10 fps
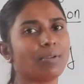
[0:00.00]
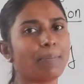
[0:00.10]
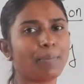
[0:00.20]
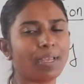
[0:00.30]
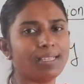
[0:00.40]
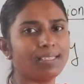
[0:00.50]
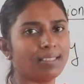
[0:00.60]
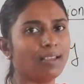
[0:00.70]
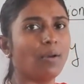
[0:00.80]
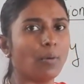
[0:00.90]
reptiles,
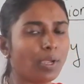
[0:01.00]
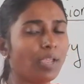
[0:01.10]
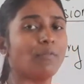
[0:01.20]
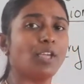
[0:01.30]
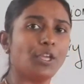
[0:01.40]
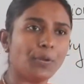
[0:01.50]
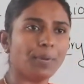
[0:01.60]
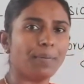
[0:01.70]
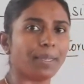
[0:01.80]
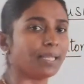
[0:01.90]
okay, we
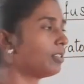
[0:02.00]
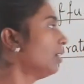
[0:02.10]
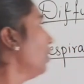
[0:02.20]
human beings.